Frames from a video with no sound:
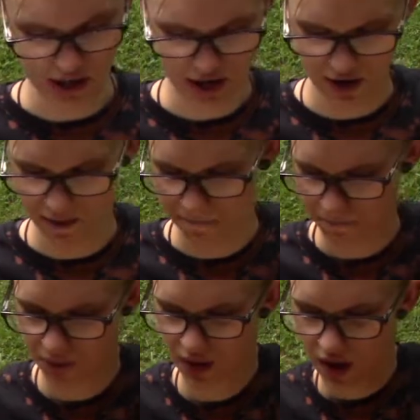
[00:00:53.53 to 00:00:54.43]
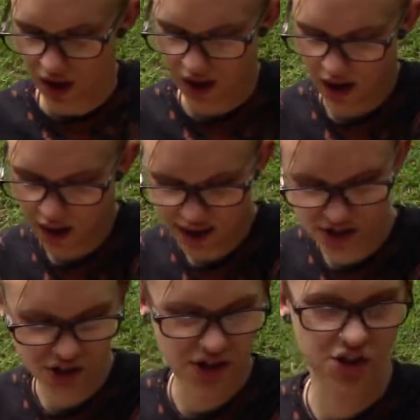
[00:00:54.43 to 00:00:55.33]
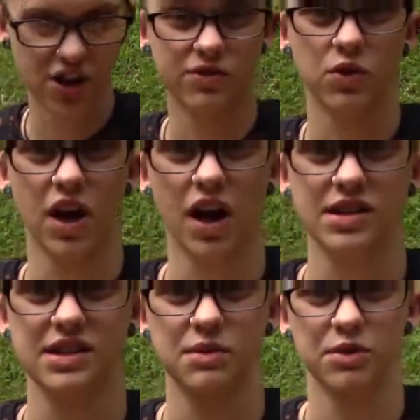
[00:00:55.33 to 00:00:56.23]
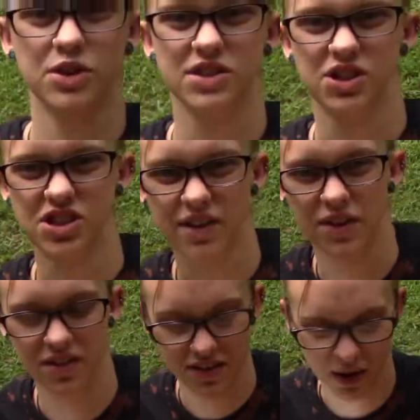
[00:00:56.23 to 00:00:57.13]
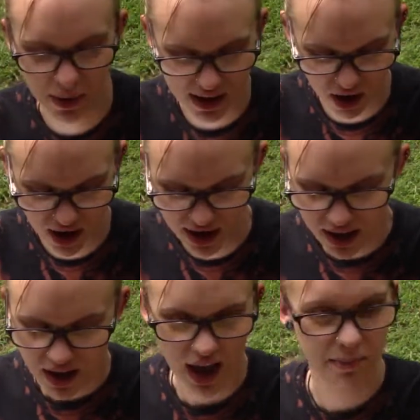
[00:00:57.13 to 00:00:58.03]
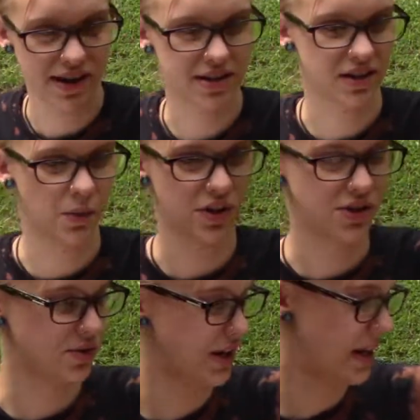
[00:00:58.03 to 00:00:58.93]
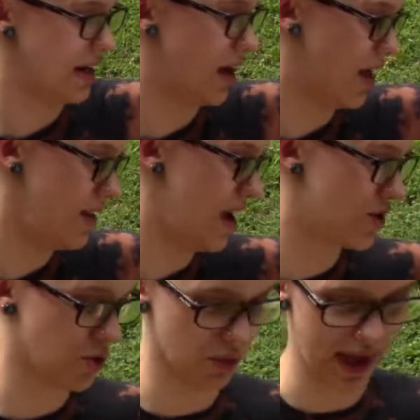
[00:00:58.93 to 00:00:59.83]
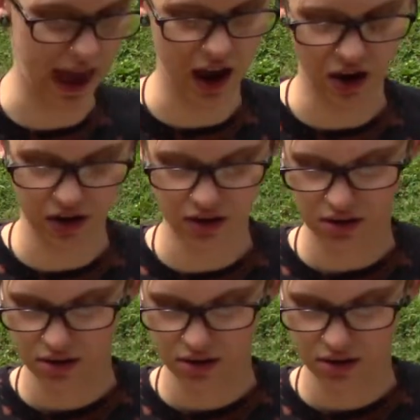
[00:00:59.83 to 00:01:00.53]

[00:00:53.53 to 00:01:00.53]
heater, just the general cost of the build and just everything that we got, and basically what you need. The actual care